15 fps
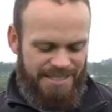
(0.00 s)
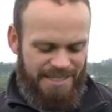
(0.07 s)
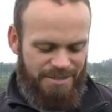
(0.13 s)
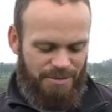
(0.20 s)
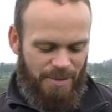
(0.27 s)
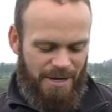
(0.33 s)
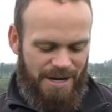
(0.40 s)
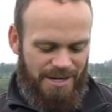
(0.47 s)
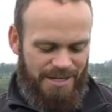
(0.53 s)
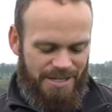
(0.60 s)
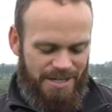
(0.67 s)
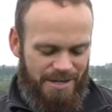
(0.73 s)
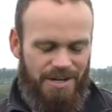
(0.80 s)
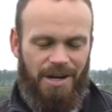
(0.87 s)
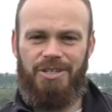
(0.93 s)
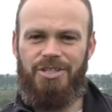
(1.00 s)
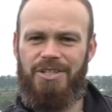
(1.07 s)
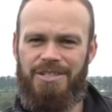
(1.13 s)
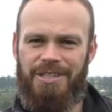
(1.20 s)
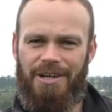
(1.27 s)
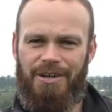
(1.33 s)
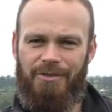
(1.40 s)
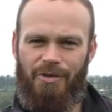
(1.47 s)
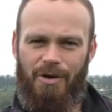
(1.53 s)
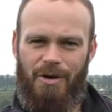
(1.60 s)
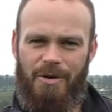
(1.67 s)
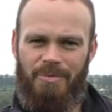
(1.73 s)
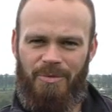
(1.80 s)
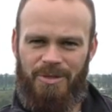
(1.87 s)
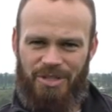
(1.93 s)
is where your nodules are going to
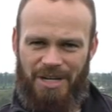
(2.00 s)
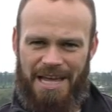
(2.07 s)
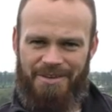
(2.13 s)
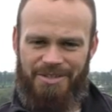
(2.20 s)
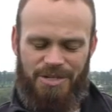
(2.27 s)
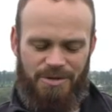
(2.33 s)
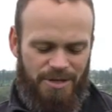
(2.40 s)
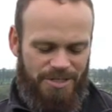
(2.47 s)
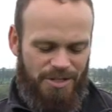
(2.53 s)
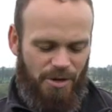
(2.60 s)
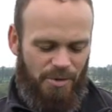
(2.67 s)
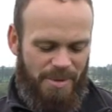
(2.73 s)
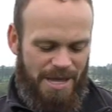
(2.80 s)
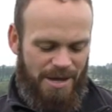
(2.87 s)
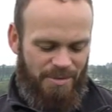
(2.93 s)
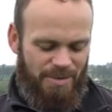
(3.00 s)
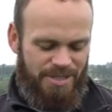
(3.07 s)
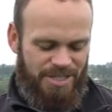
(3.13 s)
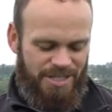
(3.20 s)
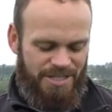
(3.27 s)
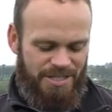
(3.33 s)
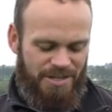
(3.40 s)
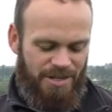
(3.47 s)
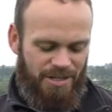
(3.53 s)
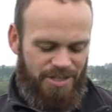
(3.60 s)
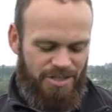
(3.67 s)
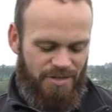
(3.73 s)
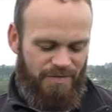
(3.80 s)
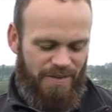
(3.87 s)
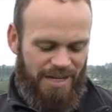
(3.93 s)
form, which will house your rhizobia, which is your
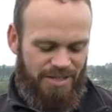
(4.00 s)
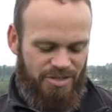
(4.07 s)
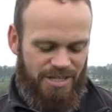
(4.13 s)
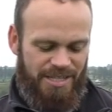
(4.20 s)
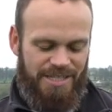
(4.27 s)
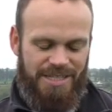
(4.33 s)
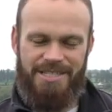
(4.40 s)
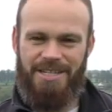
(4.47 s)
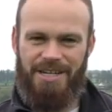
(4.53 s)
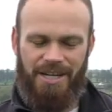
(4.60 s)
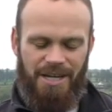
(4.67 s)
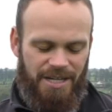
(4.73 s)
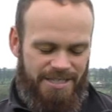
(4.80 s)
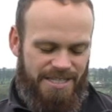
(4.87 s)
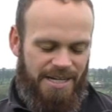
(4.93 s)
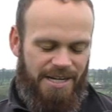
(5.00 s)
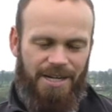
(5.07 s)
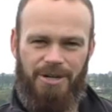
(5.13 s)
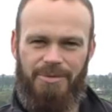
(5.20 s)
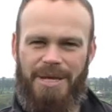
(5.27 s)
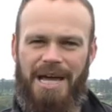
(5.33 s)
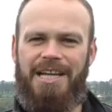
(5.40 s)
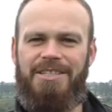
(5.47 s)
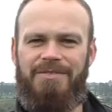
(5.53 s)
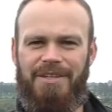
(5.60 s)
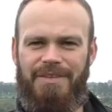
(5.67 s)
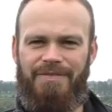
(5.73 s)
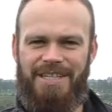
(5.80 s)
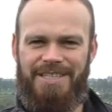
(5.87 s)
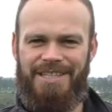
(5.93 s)
nitrogen factory, and these are the guys that are going to be
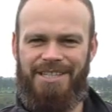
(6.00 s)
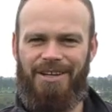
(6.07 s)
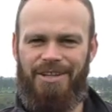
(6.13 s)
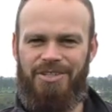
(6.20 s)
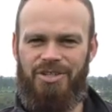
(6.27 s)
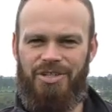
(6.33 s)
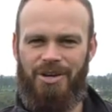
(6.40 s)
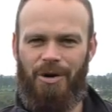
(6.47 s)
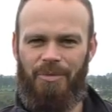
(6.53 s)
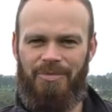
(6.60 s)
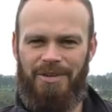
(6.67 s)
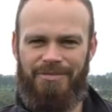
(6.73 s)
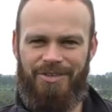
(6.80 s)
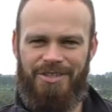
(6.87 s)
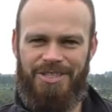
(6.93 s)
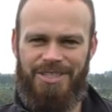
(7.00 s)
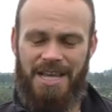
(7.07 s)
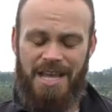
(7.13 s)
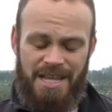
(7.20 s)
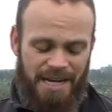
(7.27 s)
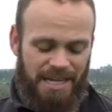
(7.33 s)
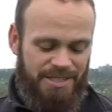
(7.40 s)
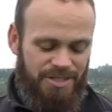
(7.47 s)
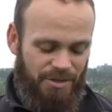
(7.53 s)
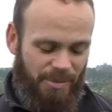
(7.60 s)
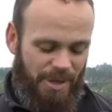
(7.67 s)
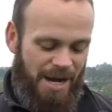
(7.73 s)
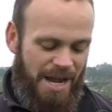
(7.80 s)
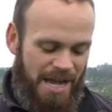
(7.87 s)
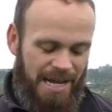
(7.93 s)
actively fixing nitrogen hopefully for us next
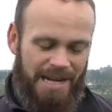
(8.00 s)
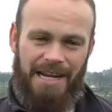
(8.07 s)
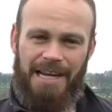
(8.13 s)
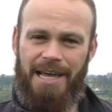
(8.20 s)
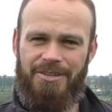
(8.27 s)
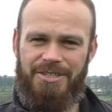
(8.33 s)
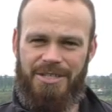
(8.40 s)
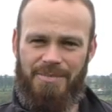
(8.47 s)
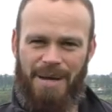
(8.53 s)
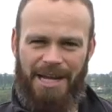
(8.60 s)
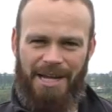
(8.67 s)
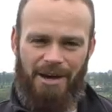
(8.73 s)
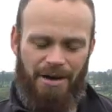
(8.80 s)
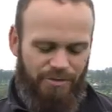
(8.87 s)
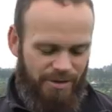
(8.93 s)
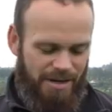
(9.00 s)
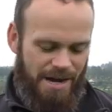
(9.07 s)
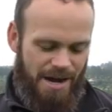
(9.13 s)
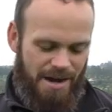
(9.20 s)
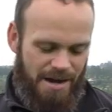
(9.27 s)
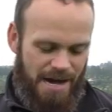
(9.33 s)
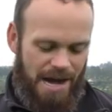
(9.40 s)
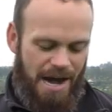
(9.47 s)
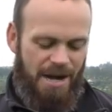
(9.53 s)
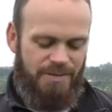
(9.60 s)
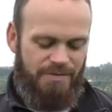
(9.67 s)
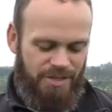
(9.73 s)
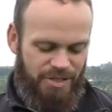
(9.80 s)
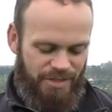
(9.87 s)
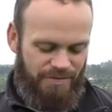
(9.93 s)
summer and allow us to back off with our
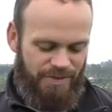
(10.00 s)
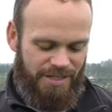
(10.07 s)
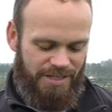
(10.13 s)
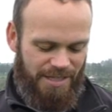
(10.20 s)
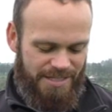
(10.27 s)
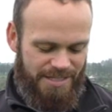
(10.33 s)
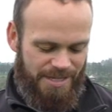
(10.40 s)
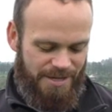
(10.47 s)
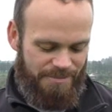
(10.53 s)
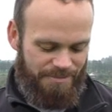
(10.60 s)
artificial fertiliser.